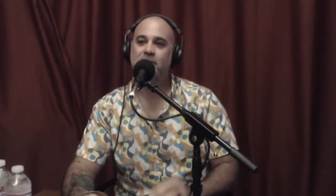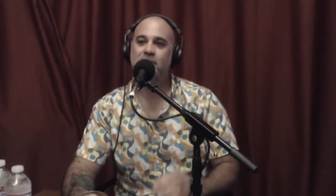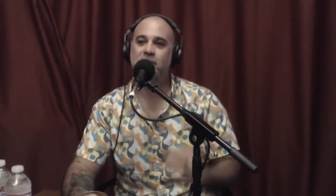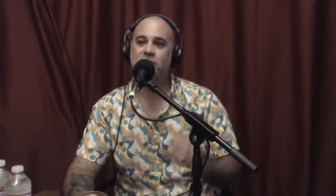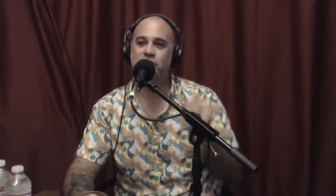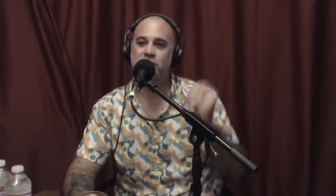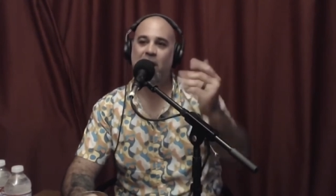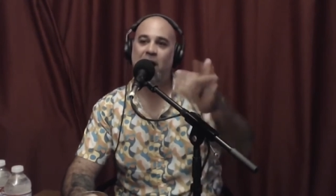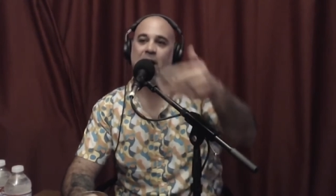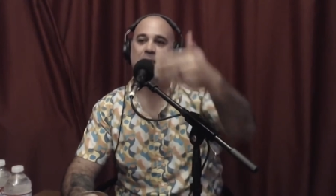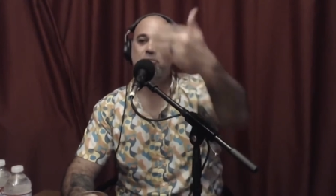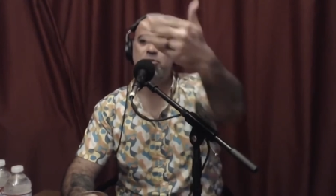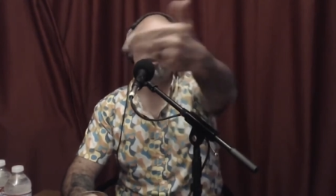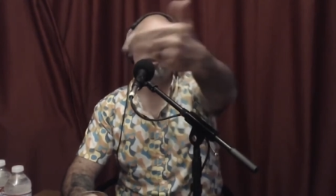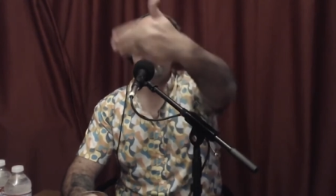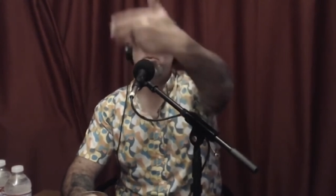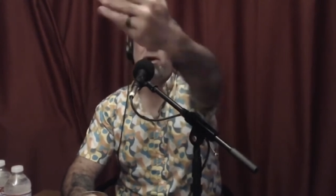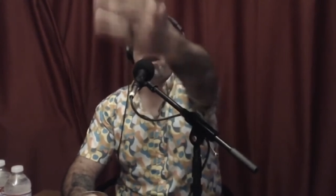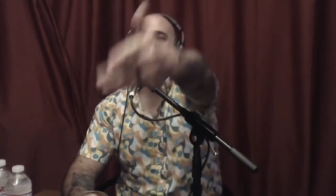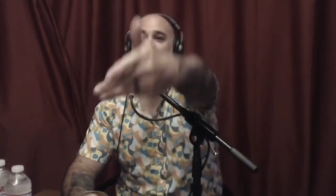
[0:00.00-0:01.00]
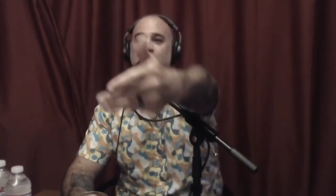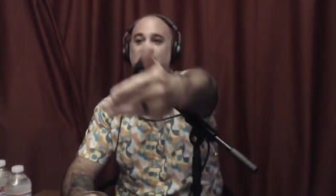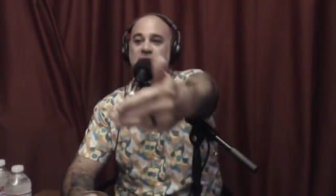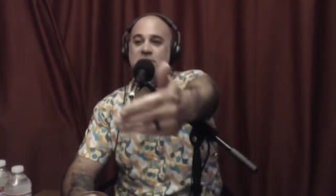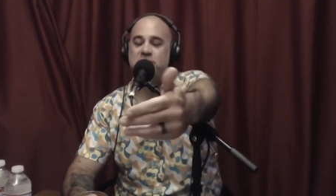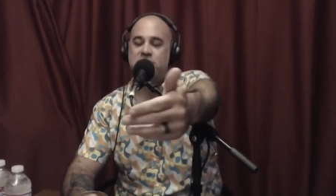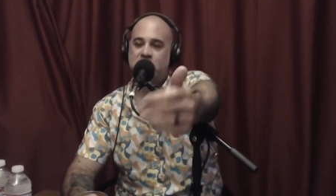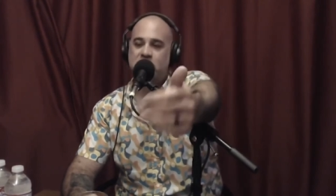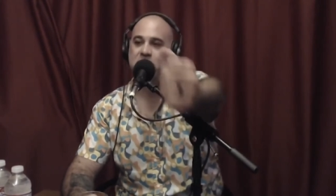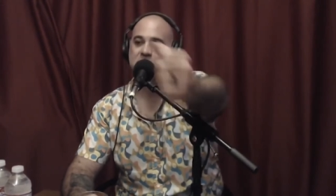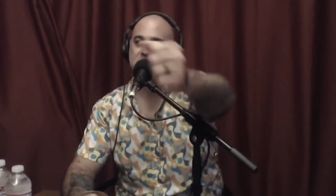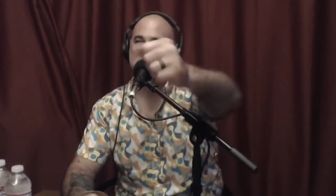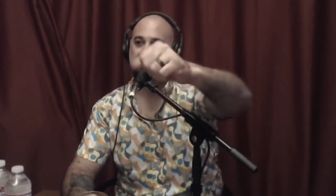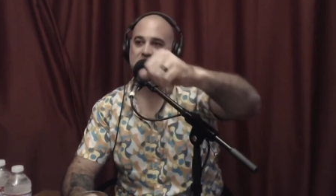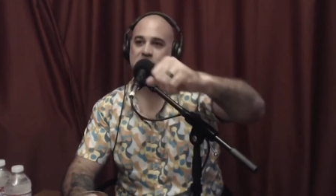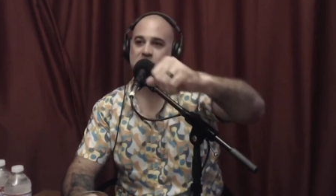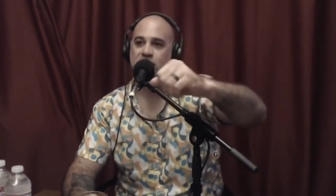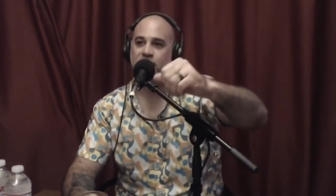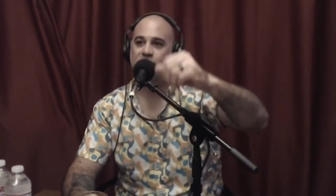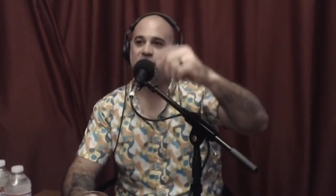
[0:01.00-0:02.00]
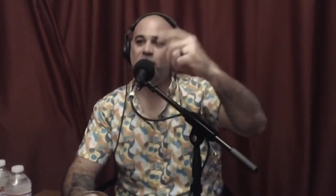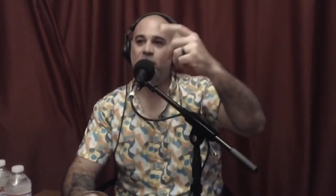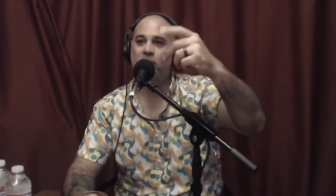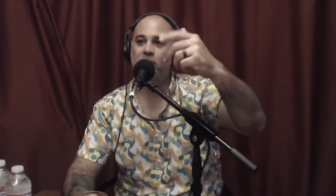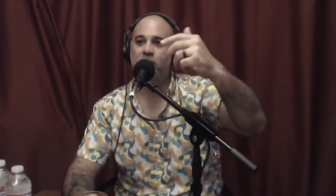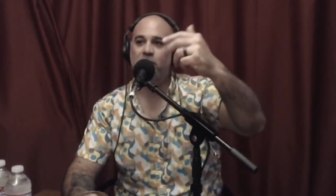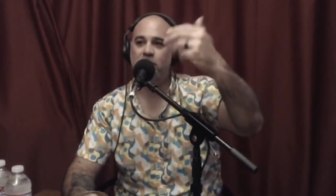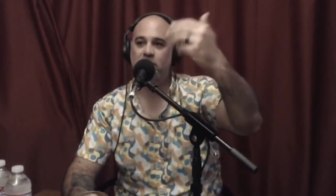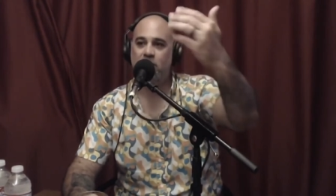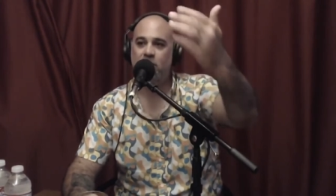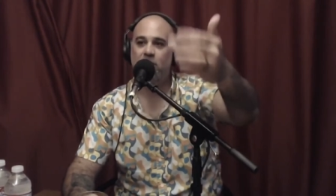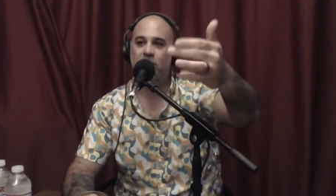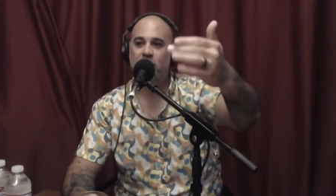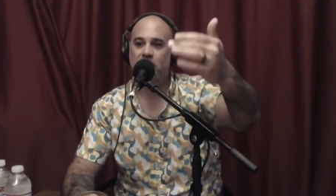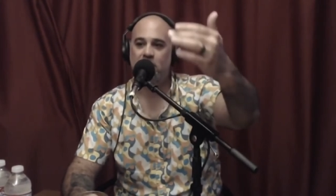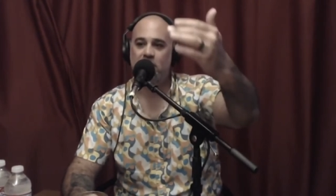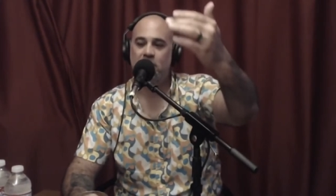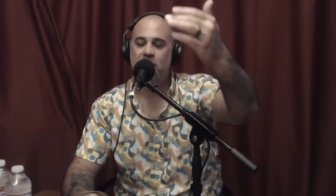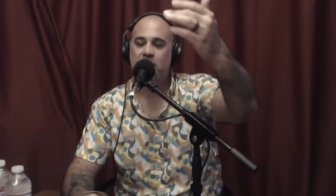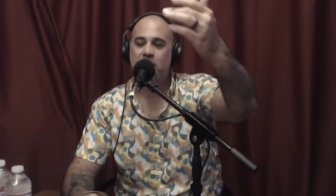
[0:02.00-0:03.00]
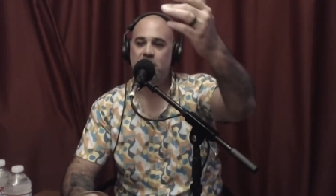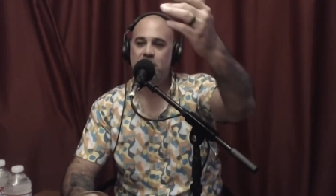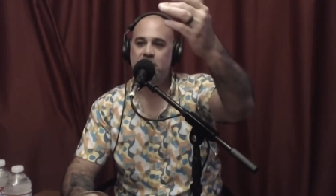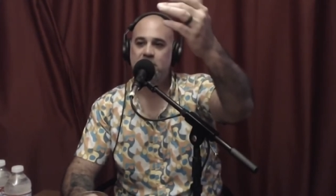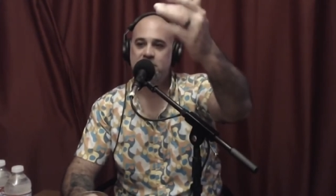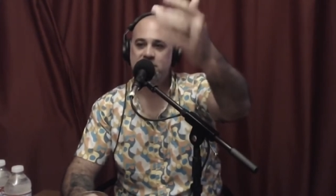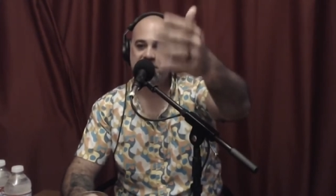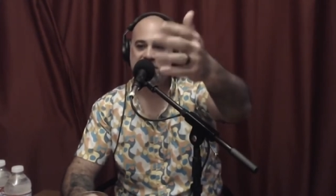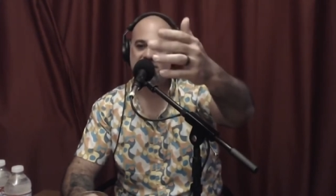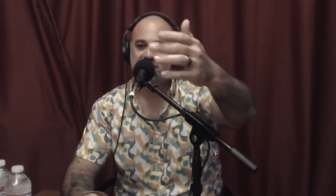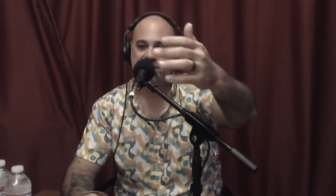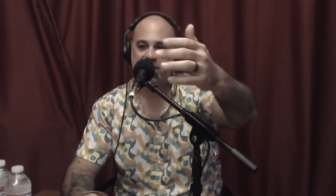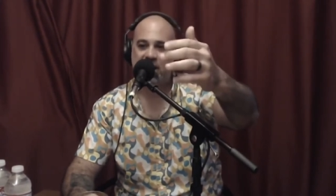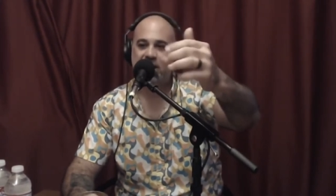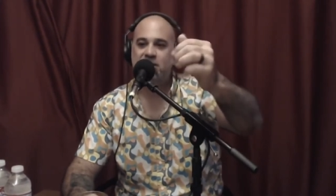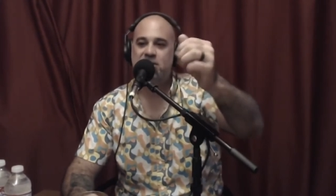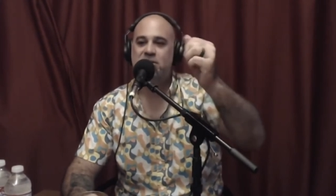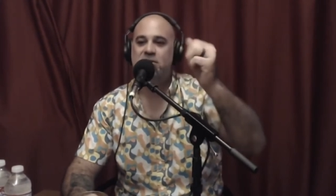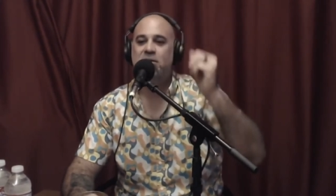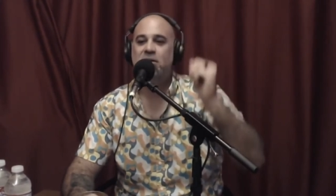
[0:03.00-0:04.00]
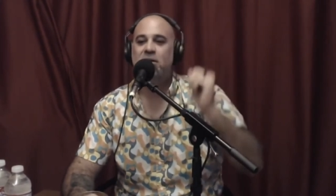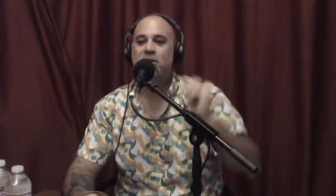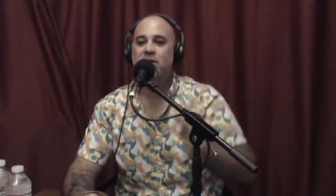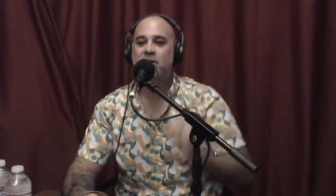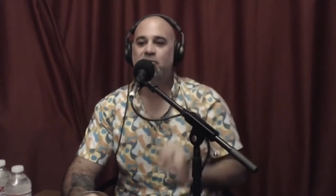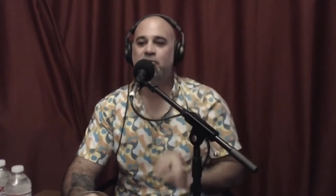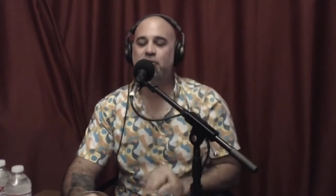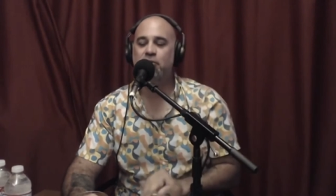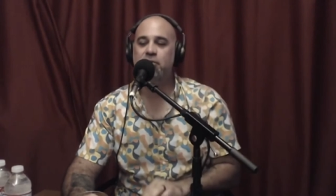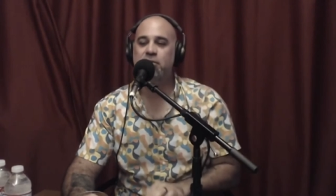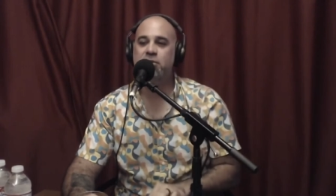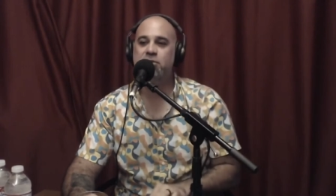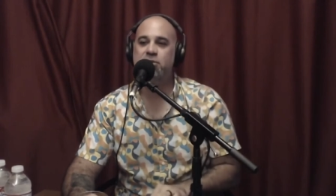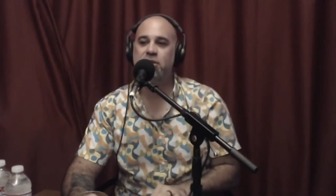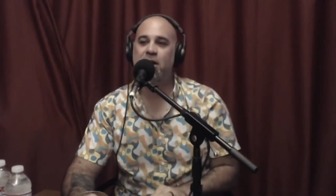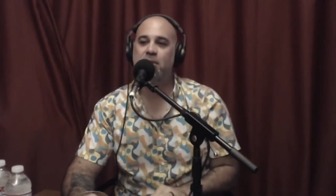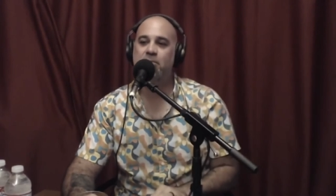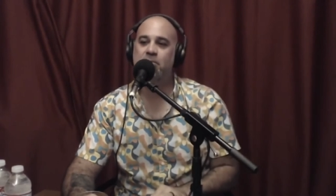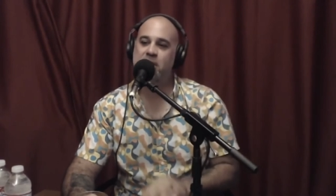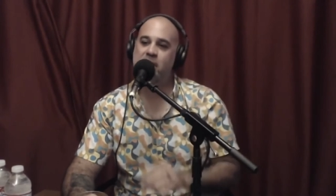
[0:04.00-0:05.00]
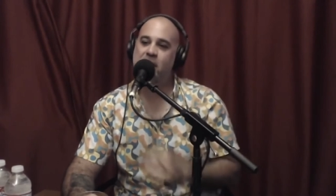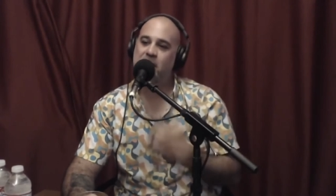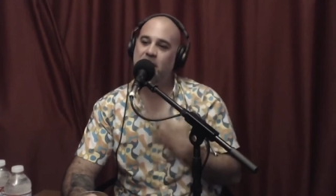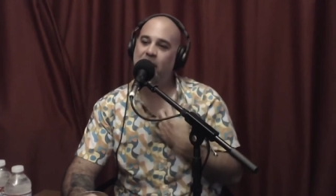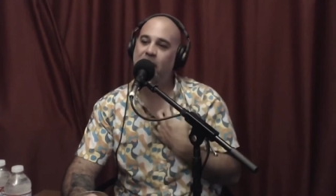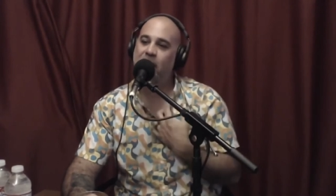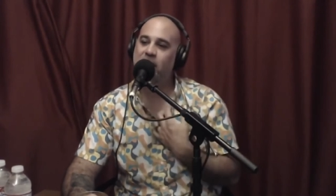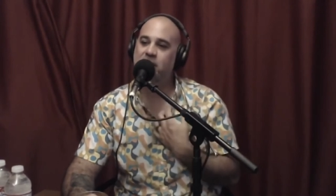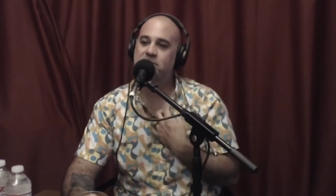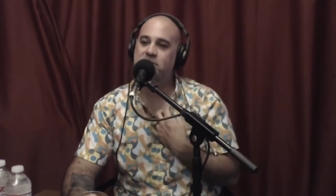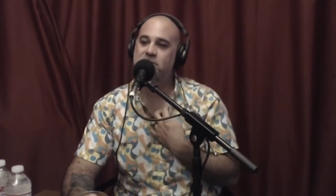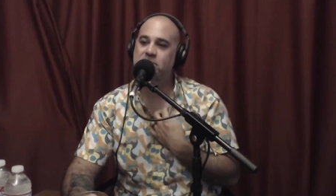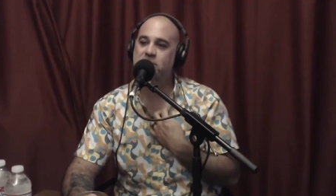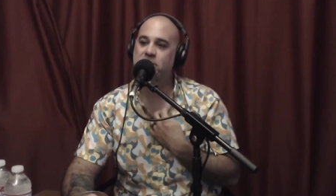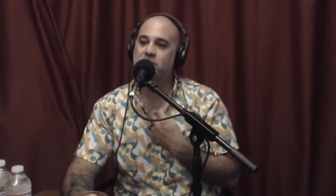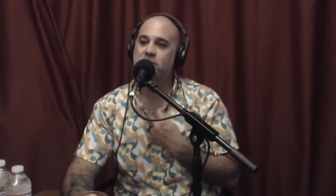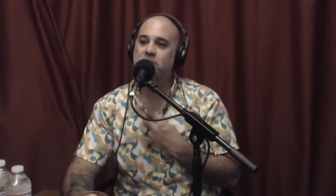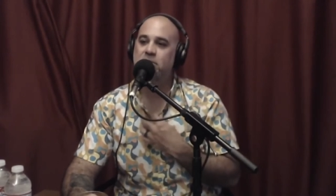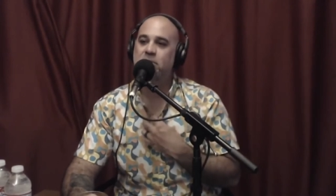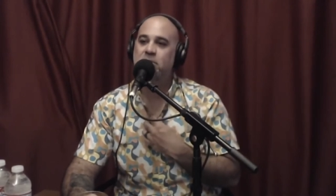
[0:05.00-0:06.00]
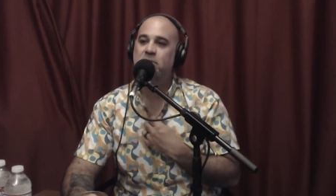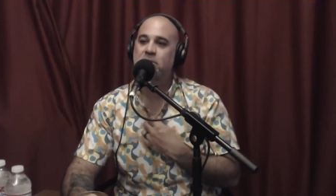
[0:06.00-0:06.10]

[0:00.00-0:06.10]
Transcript: the job you have to do for your success for the job that i like to do